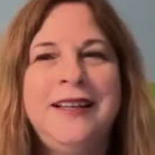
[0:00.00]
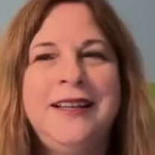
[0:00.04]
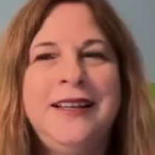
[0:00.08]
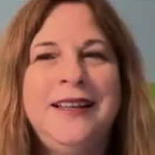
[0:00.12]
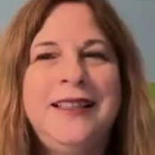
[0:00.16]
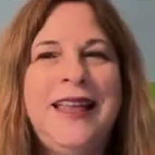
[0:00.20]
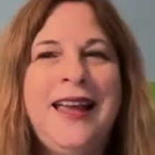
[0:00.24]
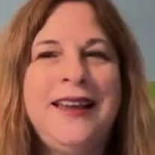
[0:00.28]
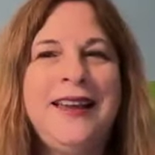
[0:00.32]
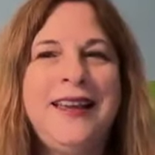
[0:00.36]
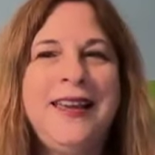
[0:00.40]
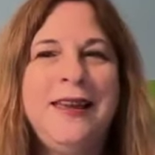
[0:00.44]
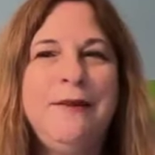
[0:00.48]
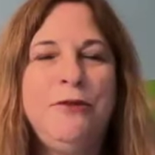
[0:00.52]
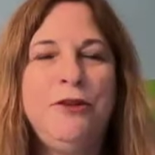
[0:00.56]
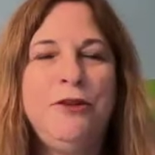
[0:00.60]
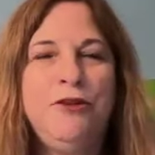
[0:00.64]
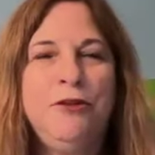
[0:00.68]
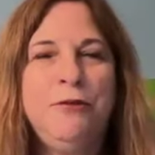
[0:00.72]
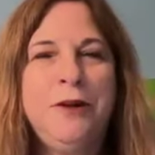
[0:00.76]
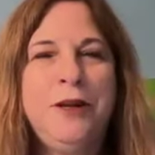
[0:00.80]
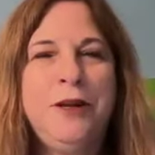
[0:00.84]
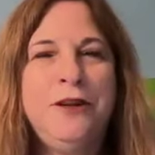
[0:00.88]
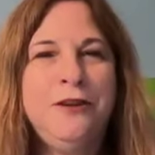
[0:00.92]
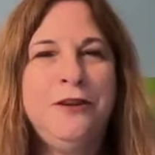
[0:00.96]
And that came
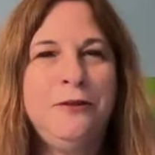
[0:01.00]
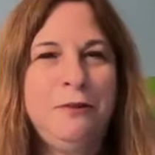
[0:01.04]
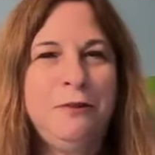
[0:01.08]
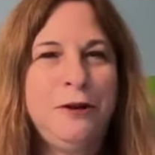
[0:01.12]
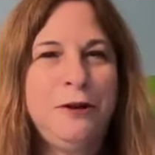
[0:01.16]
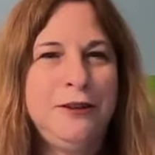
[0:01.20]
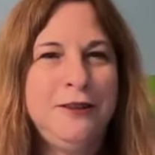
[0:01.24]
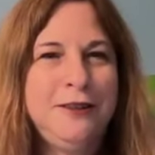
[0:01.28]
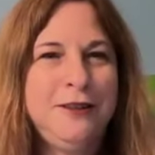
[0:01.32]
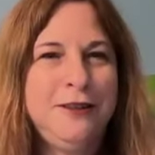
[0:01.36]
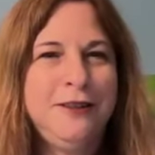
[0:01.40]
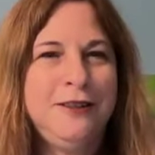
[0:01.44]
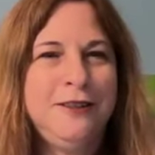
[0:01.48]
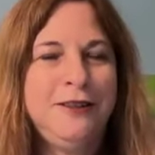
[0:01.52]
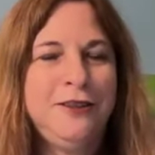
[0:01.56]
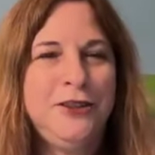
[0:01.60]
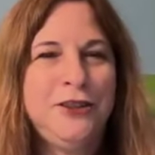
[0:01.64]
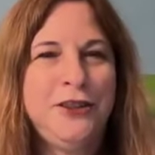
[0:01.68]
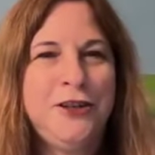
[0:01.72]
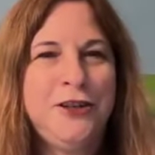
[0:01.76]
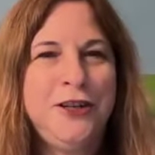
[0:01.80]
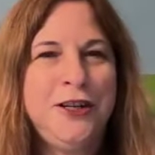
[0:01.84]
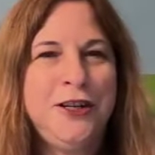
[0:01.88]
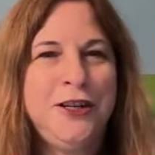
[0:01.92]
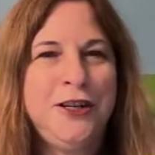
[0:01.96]
through my own personal
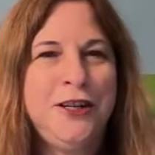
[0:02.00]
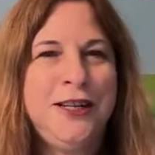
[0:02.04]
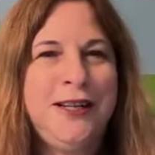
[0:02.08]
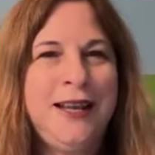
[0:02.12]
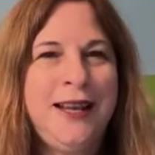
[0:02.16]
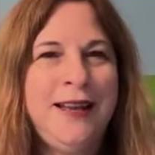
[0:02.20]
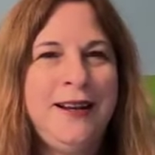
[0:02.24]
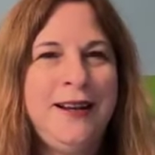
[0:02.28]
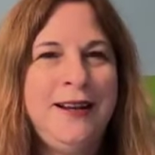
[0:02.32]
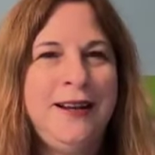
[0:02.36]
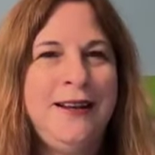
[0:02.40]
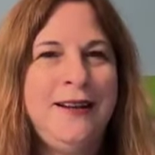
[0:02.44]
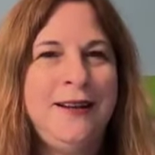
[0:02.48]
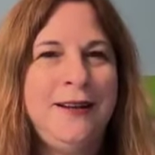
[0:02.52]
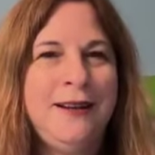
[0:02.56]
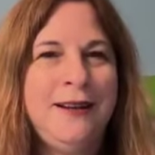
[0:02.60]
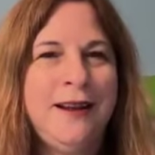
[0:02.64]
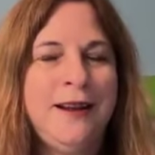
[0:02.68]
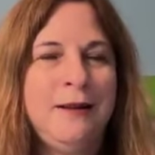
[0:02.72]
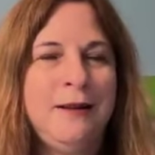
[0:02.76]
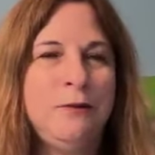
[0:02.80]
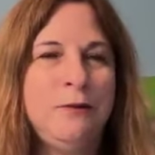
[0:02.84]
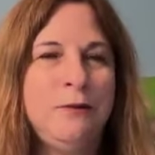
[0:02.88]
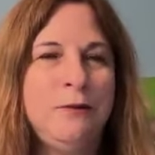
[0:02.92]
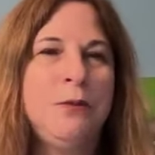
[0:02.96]
journey and
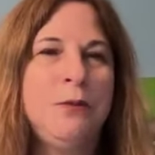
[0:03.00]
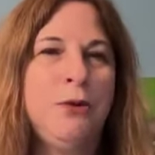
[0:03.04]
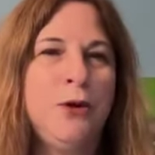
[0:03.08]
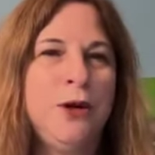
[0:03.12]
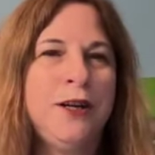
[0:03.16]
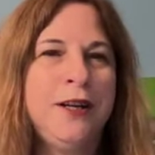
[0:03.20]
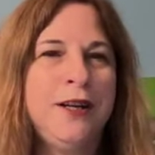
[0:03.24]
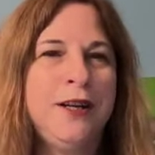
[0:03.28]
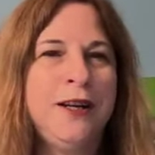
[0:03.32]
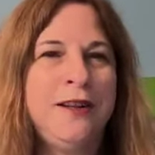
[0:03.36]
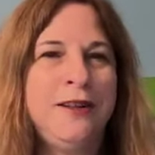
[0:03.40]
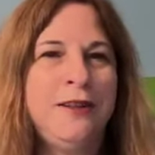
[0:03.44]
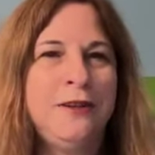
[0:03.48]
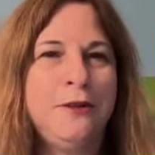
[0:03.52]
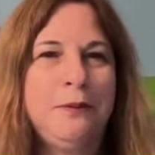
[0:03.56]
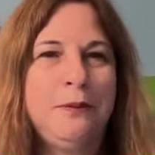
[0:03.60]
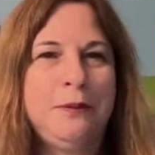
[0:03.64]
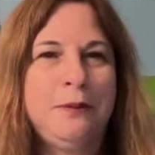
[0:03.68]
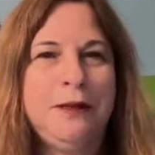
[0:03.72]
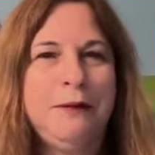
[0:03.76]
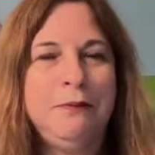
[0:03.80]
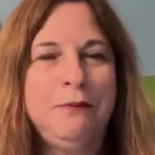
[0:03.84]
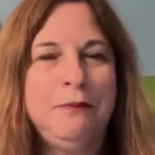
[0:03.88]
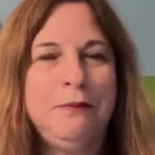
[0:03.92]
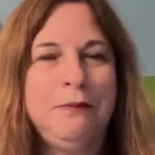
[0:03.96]
in supporting other
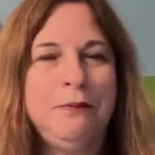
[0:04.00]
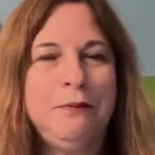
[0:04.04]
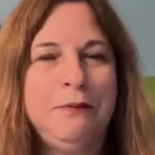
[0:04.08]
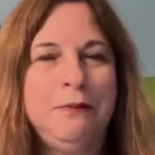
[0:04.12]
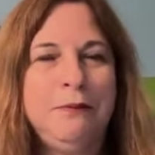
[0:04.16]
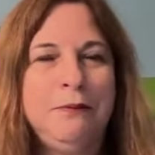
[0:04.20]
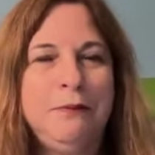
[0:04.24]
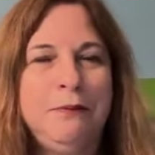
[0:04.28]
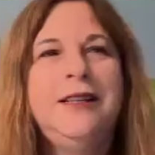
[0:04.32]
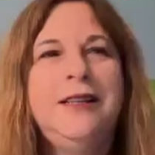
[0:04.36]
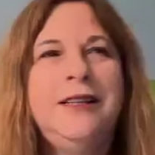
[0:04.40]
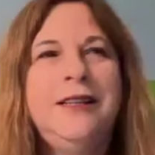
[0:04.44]
people.